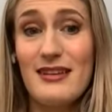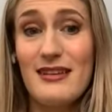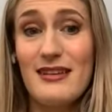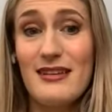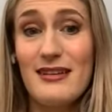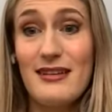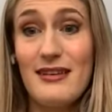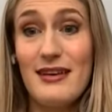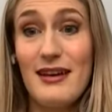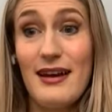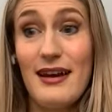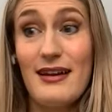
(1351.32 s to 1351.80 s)

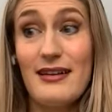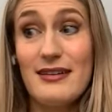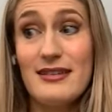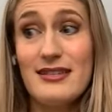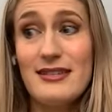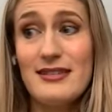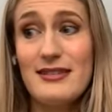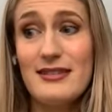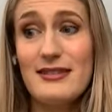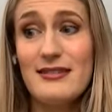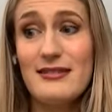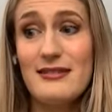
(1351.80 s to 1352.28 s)

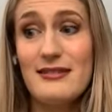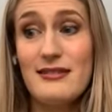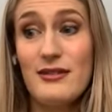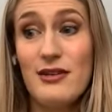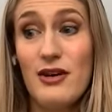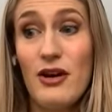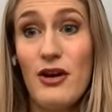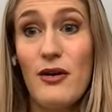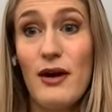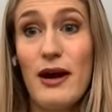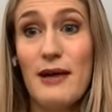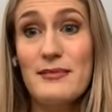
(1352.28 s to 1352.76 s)
Yes.
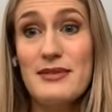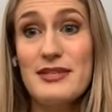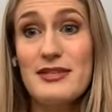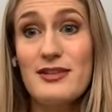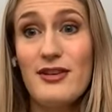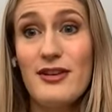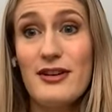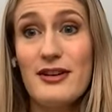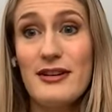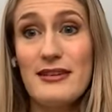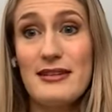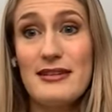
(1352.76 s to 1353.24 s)
No, I'm
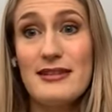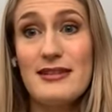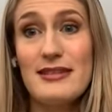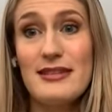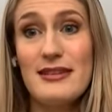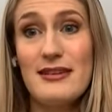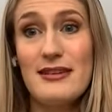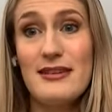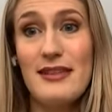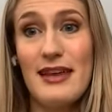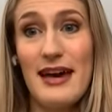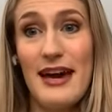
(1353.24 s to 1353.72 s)
starting to
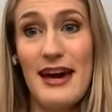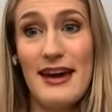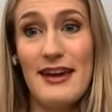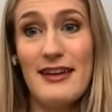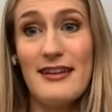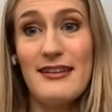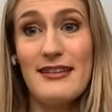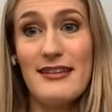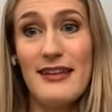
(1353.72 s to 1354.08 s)
see that.